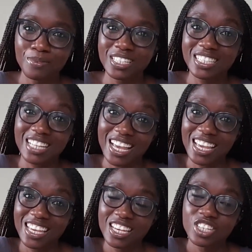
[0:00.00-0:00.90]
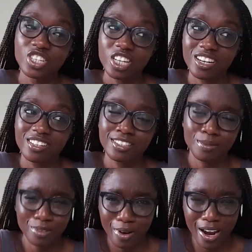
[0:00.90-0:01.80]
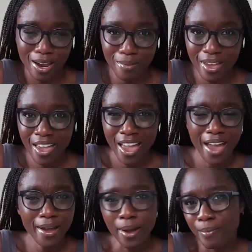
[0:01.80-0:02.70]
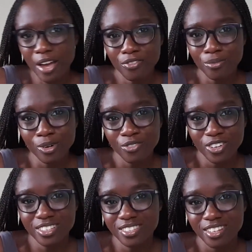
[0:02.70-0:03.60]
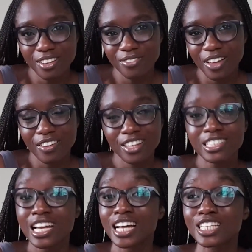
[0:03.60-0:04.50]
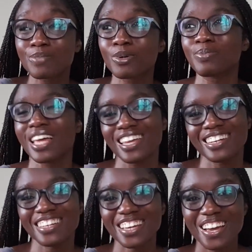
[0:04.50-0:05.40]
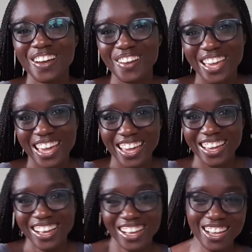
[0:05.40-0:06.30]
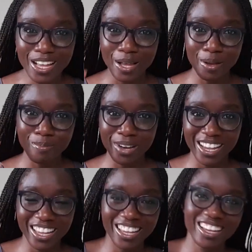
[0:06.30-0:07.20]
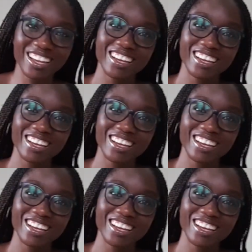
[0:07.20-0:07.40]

Please like, share, subscribe, and come back for more fun stuff. I got tons more planned. Okay, bye.